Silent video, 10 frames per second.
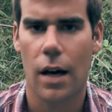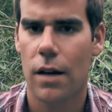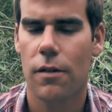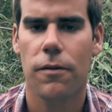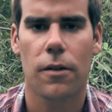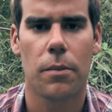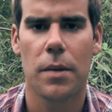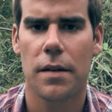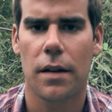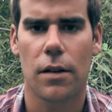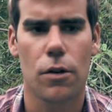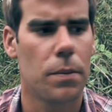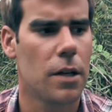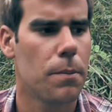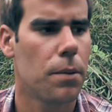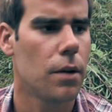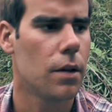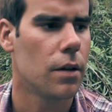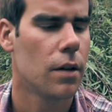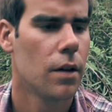life and meeting new
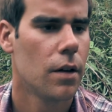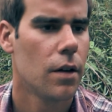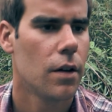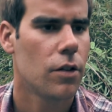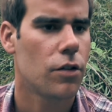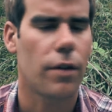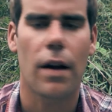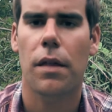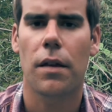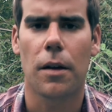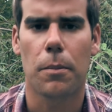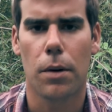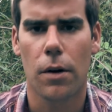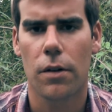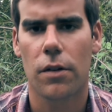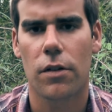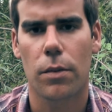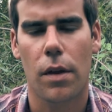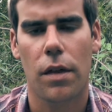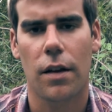people and strengthening bonds
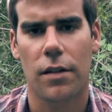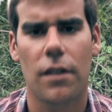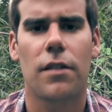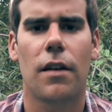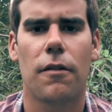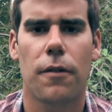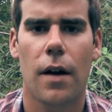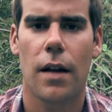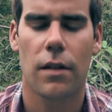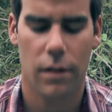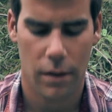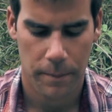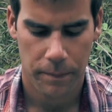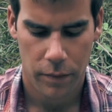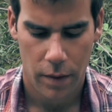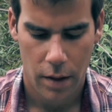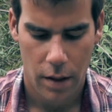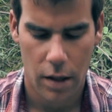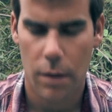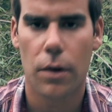with existing friends
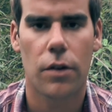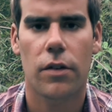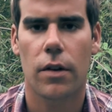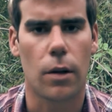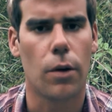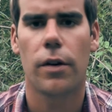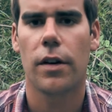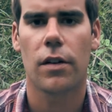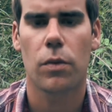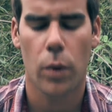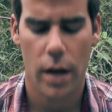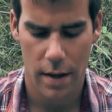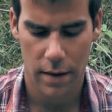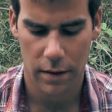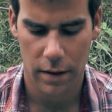in the most glorious ways.